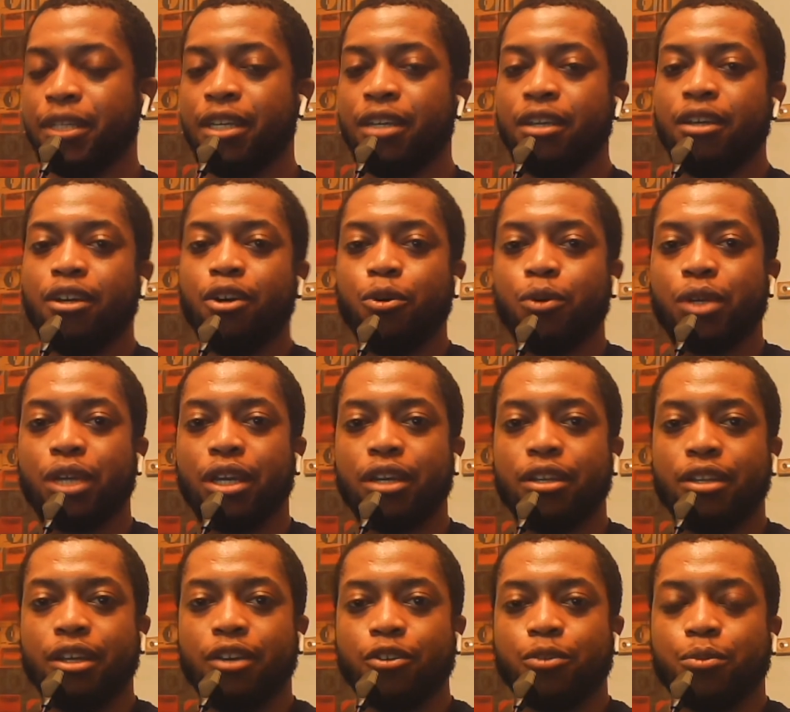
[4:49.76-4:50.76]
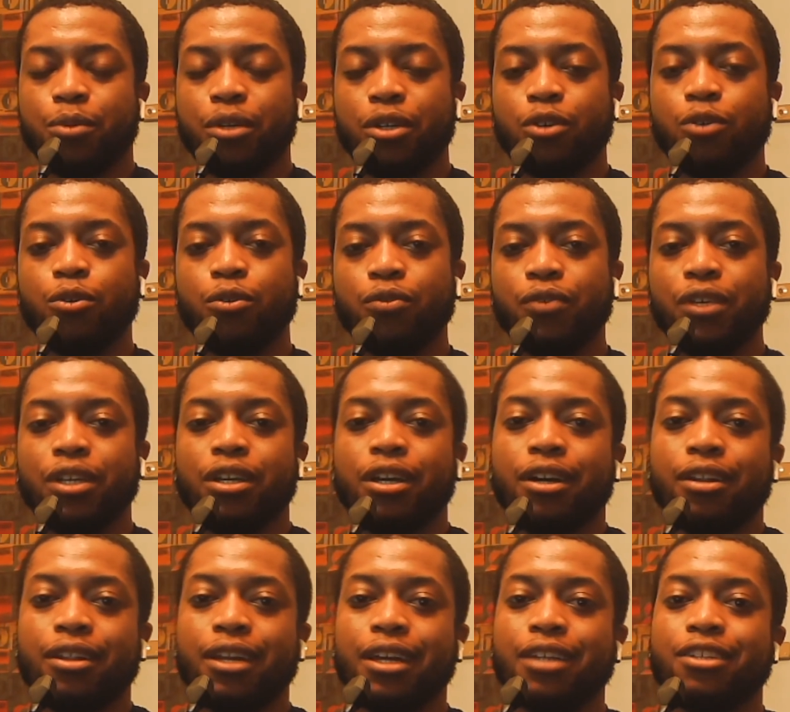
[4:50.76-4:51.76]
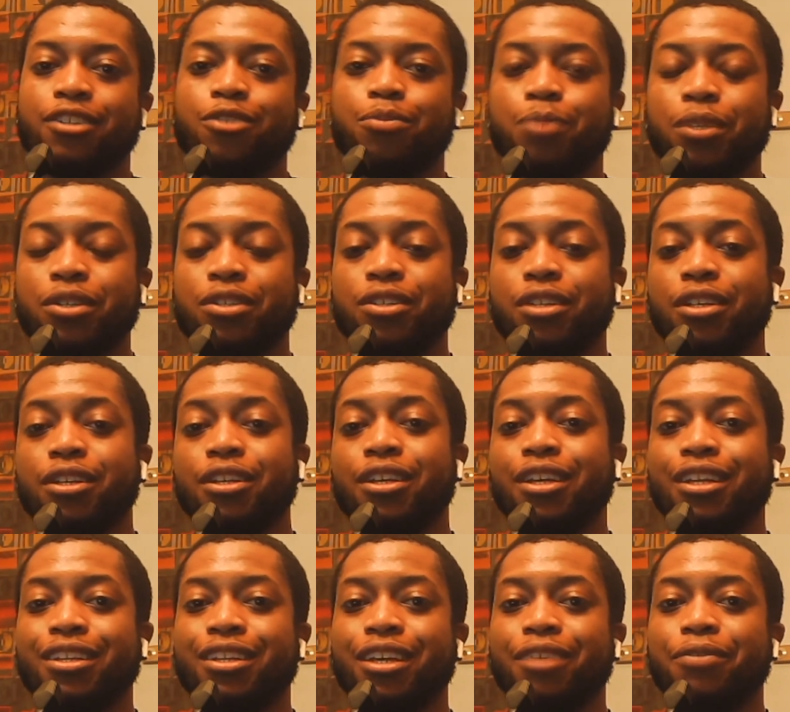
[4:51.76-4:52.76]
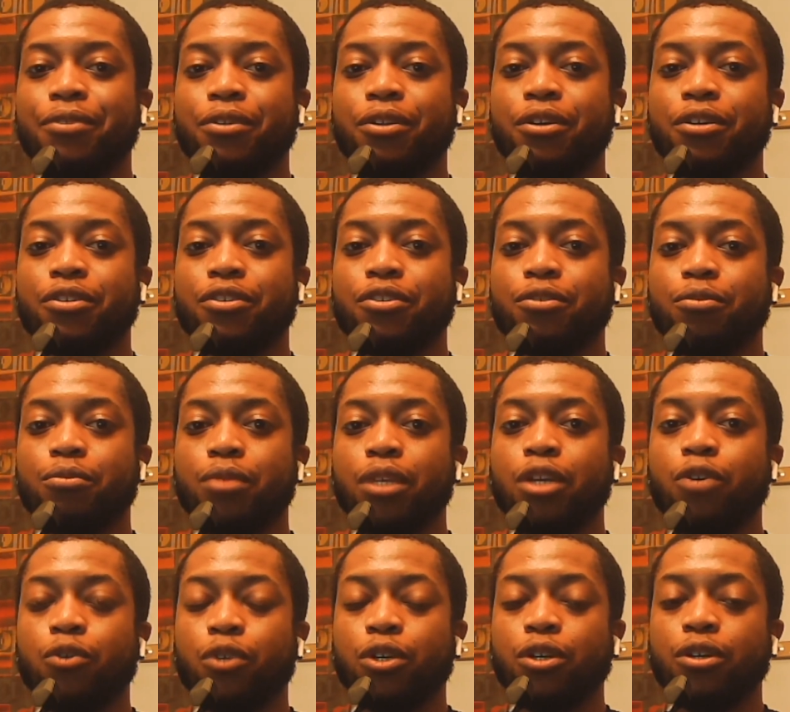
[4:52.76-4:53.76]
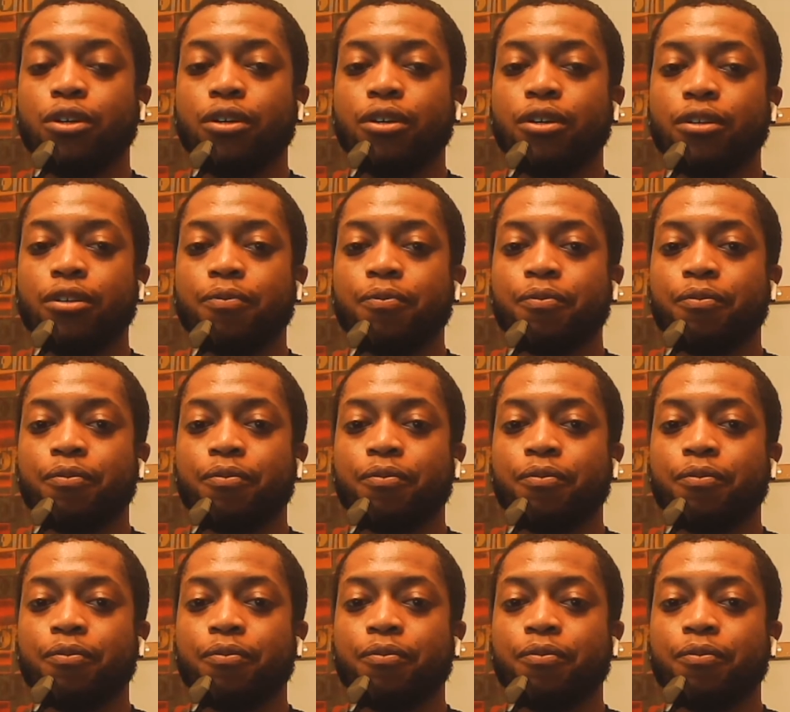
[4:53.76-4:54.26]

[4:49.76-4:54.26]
Okay, that was a pretty cool video. I liked especially it definitely looks real good.